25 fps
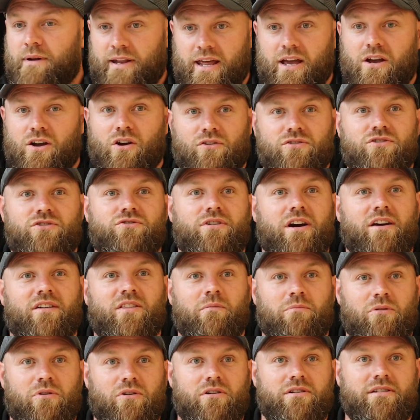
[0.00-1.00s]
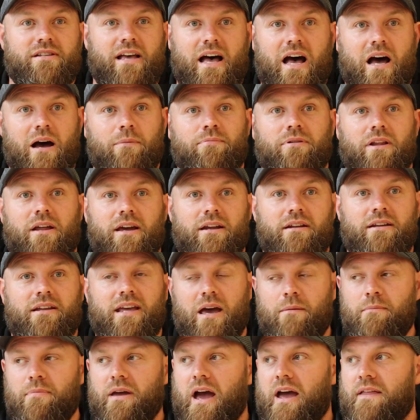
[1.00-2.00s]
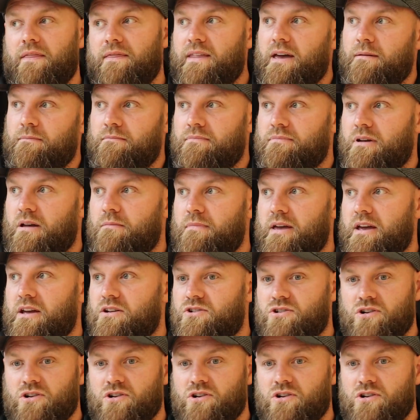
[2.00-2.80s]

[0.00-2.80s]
need to concentrate on the blokes that are playing, get behind them and make